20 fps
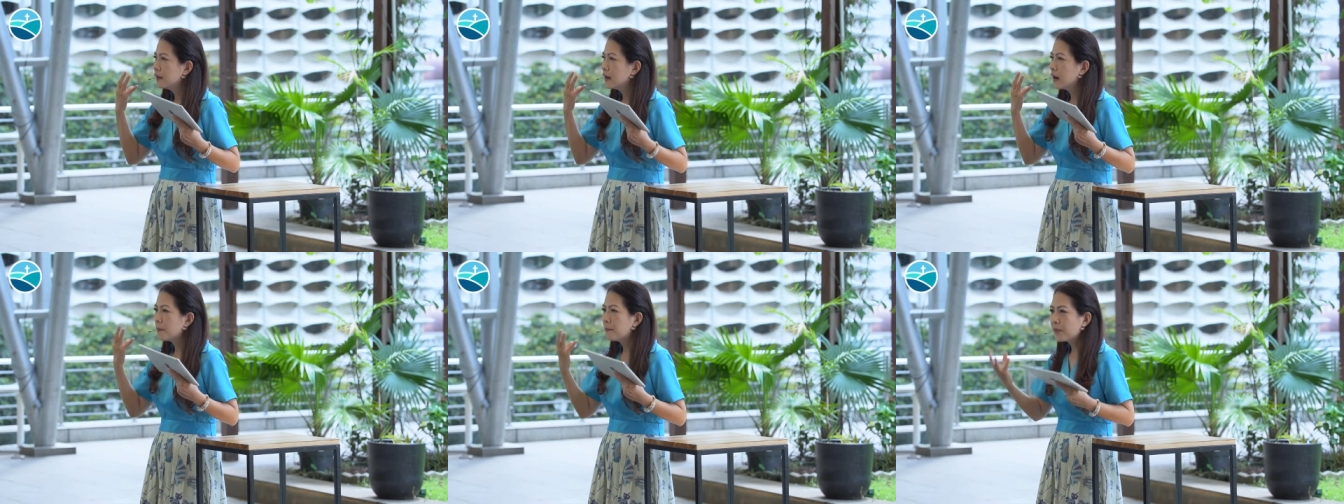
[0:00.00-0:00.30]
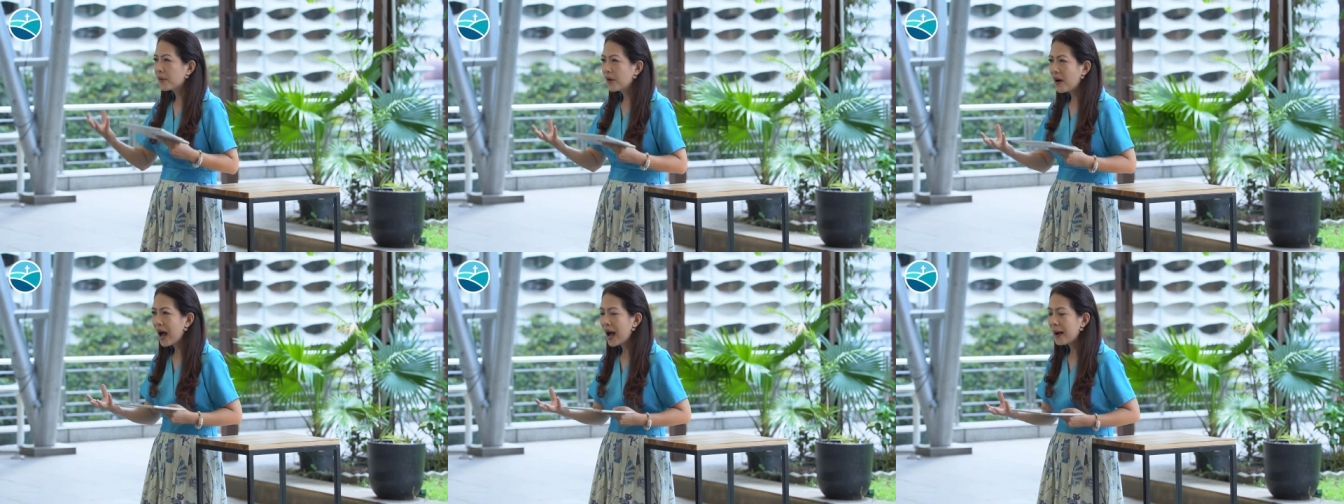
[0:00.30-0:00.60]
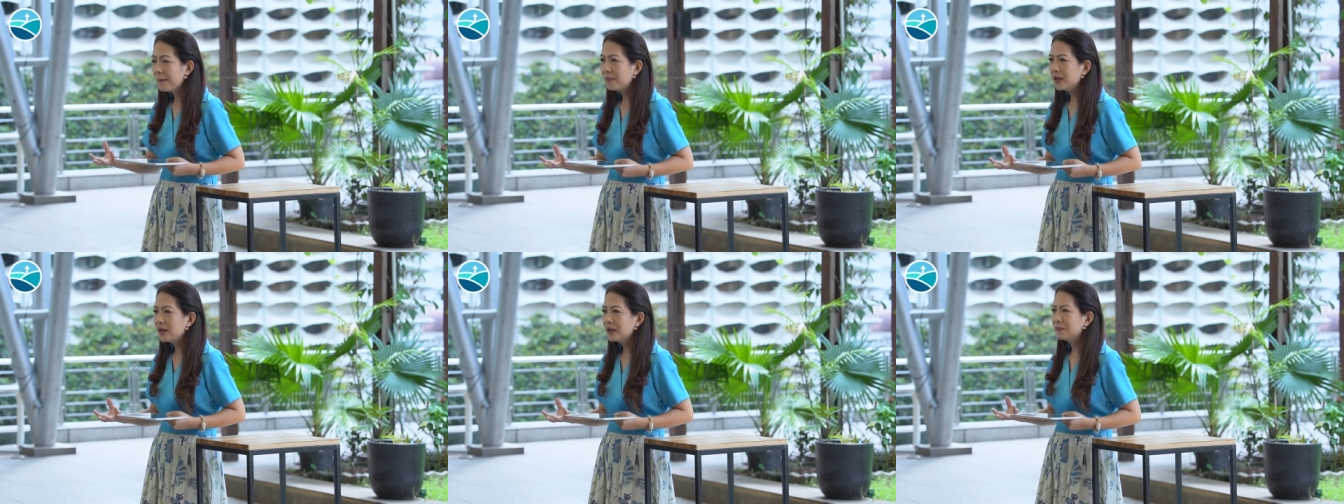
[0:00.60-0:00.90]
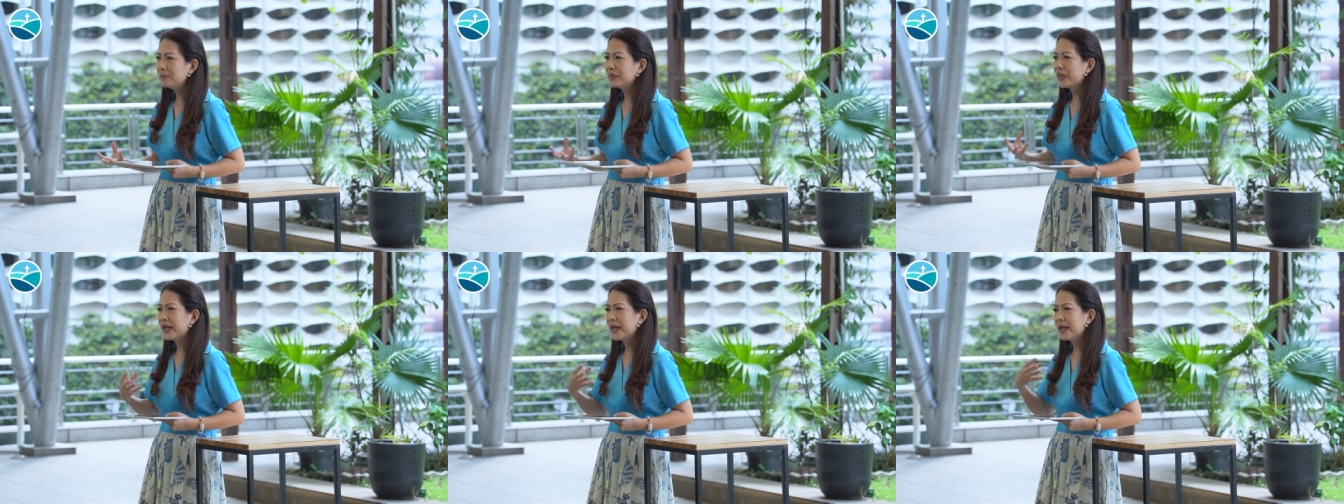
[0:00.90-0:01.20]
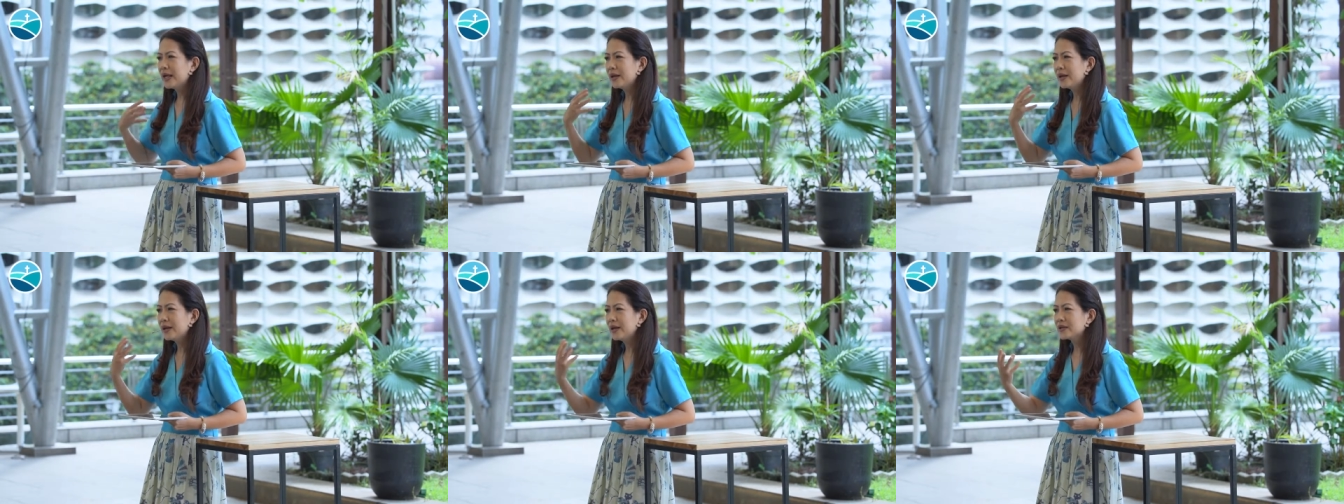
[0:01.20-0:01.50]
a problem,
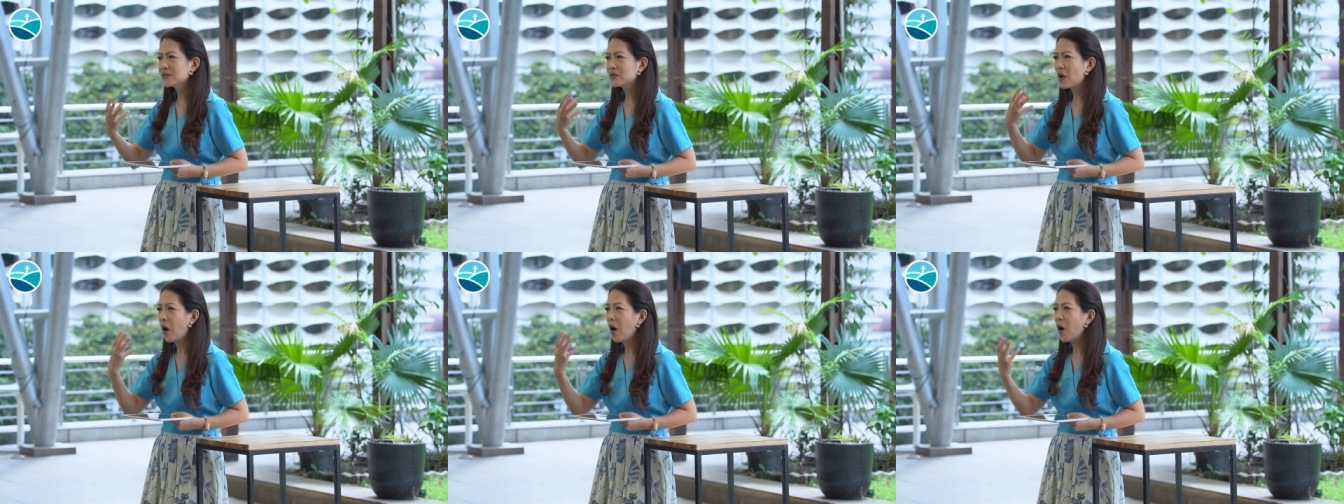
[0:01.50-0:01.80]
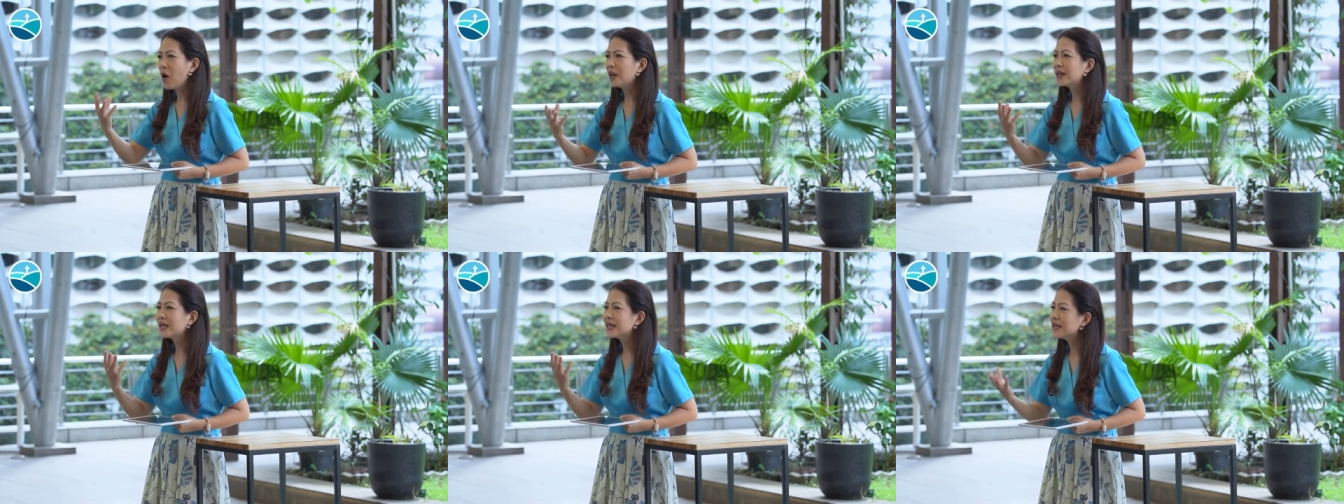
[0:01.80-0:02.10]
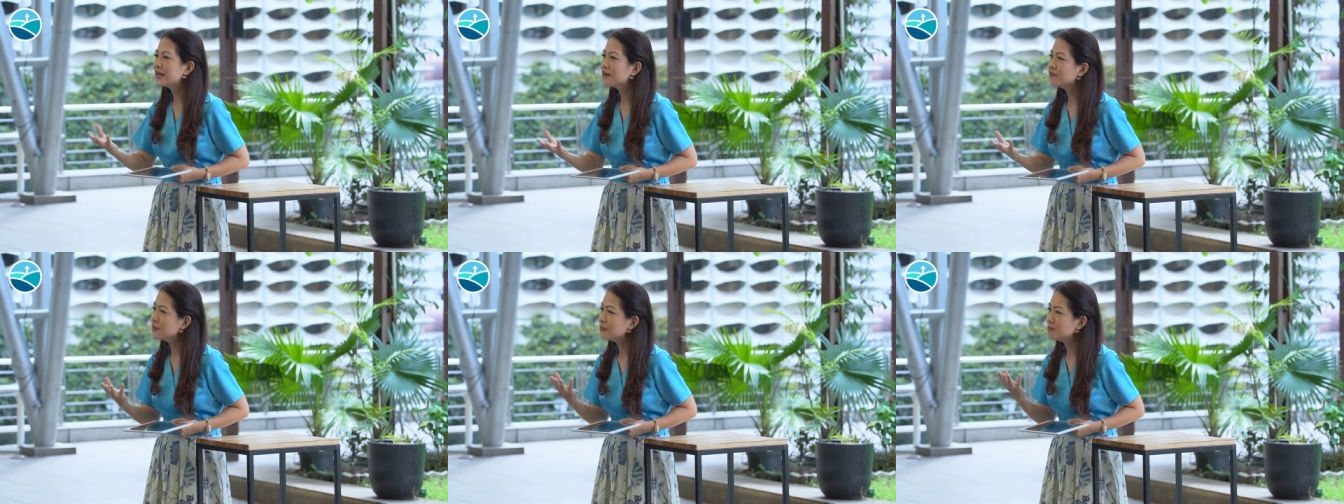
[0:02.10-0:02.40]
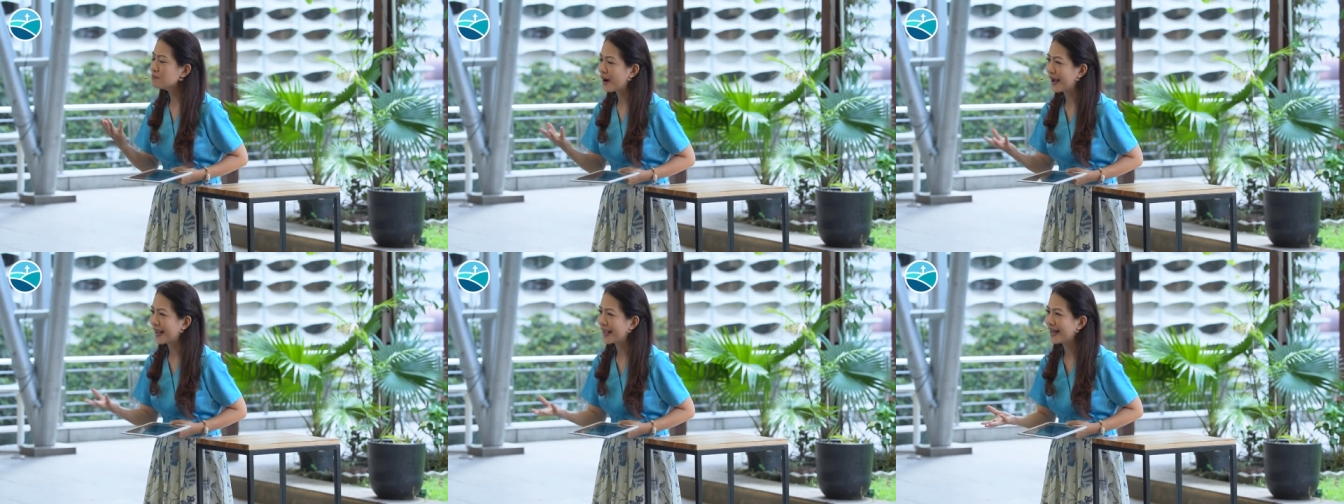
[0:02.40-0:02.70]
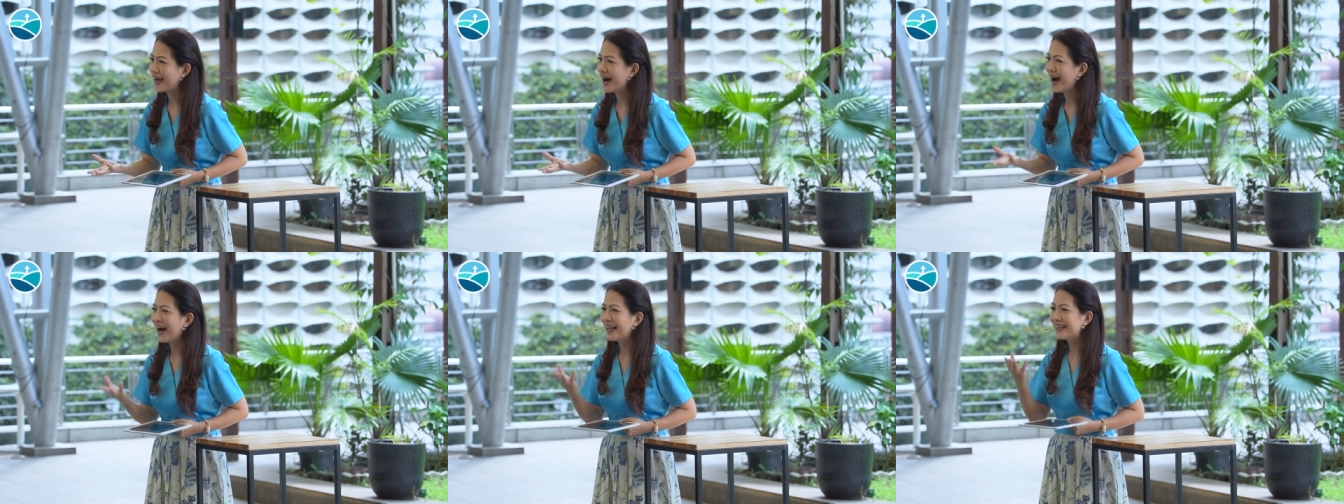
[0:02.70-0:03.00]
it is all given by
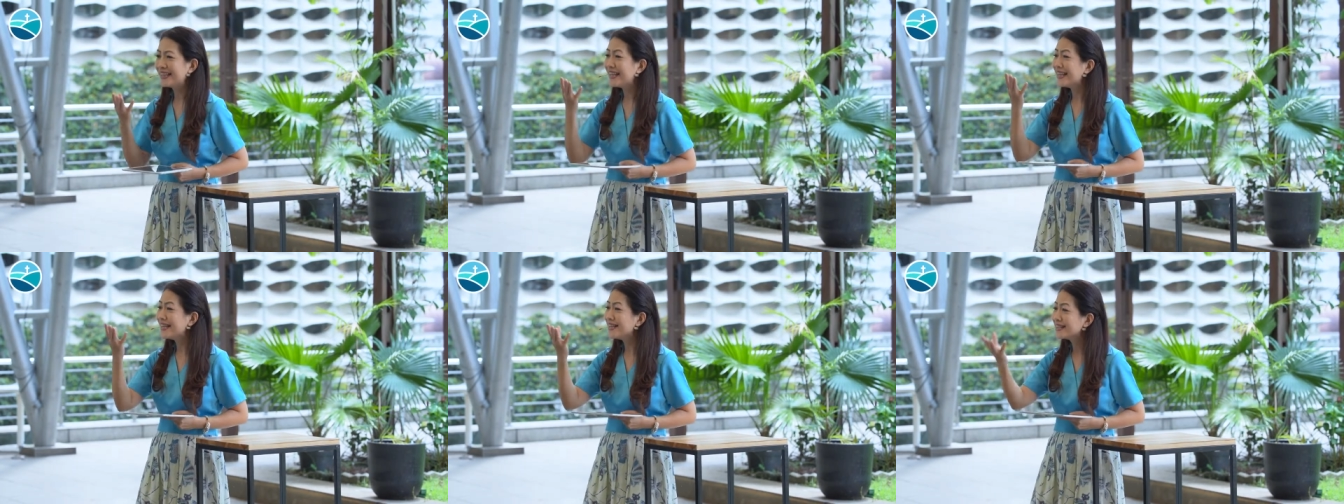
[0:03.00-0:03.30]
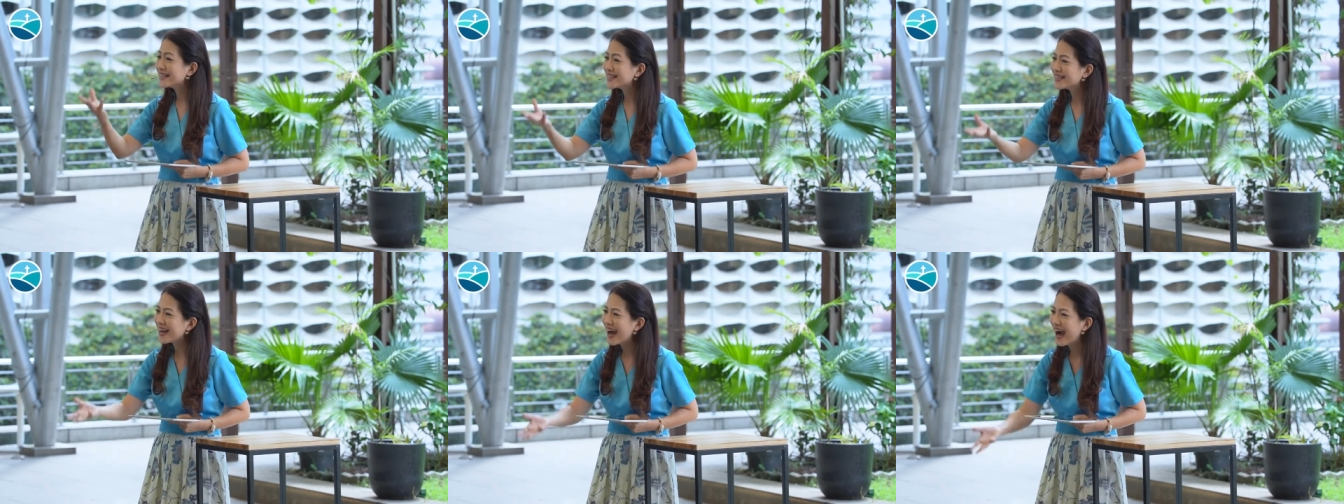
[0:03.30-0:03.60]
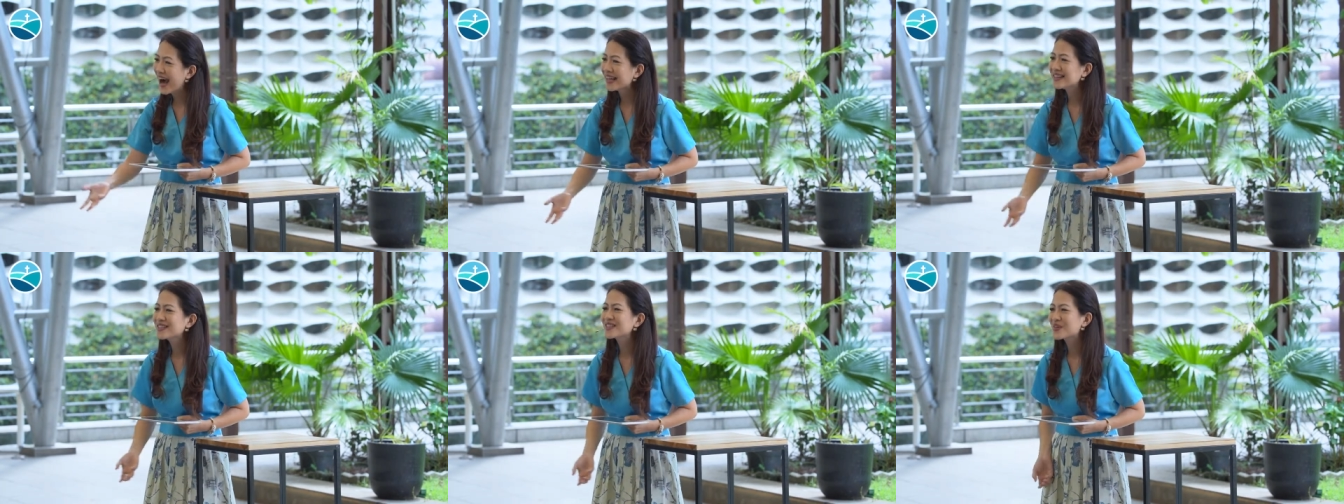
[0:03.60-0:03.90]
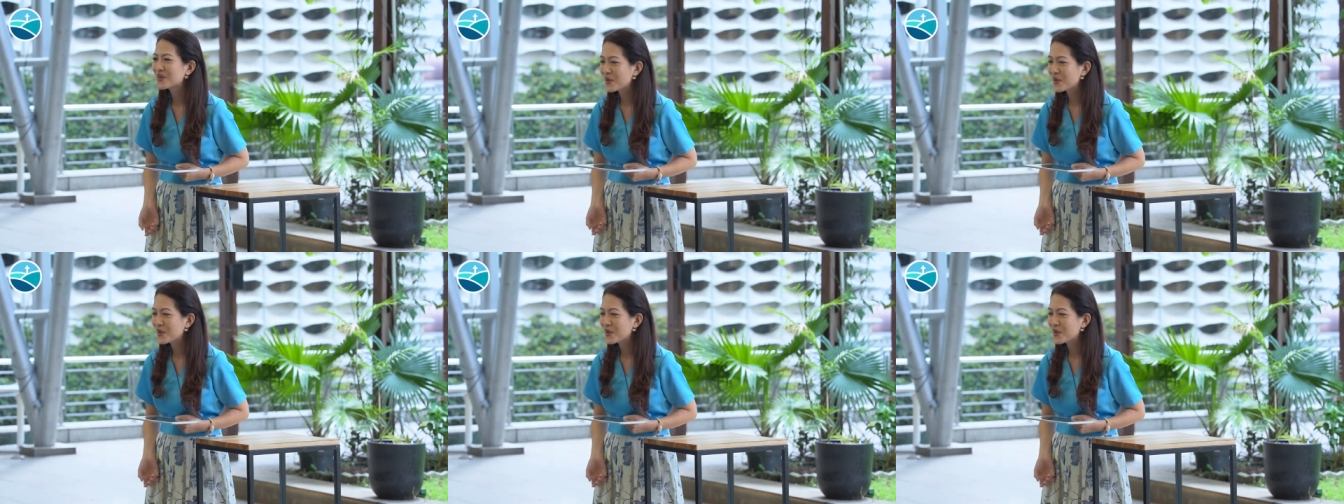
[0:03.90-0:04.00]
God. It is God's